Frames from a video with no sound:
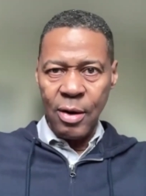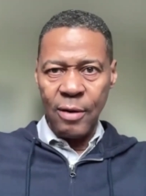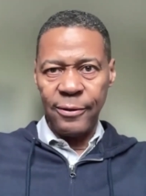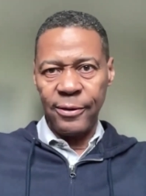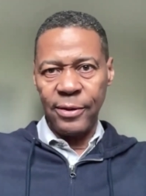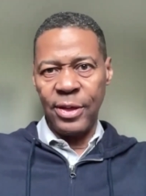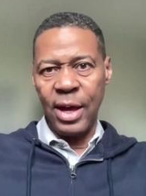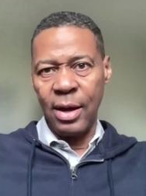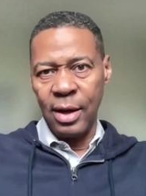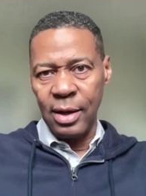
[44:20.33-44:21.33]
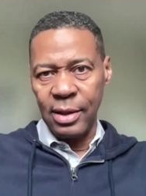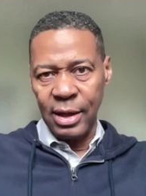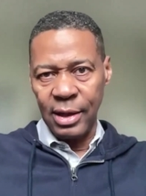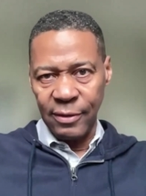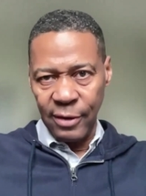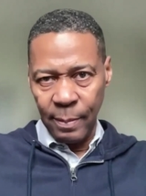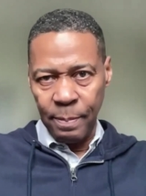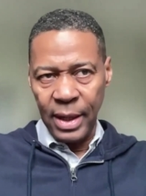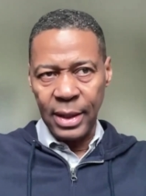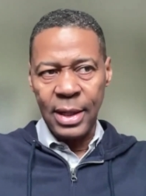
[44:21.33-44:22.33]
of their
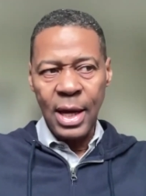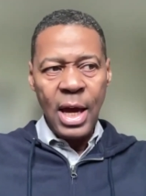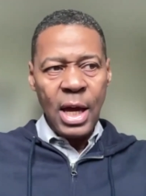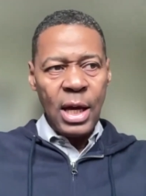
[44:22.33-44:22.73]
development.